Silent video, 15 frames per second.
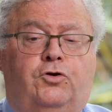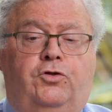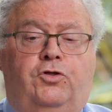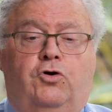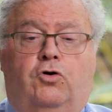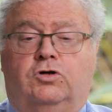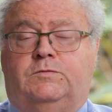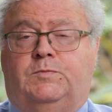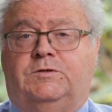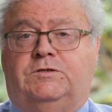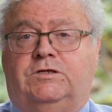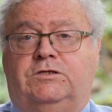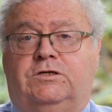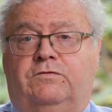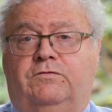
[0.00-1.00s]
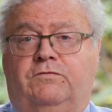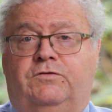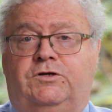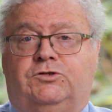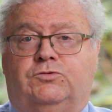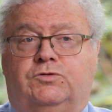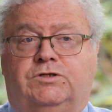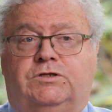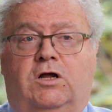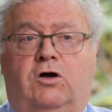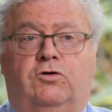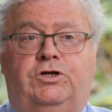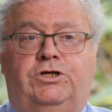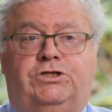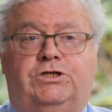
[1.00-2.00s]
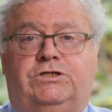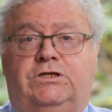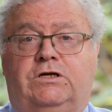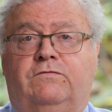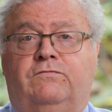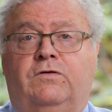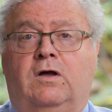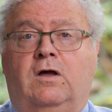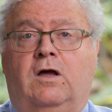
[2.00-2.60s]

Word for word: Through the auspices of the Visual Snow Initiative,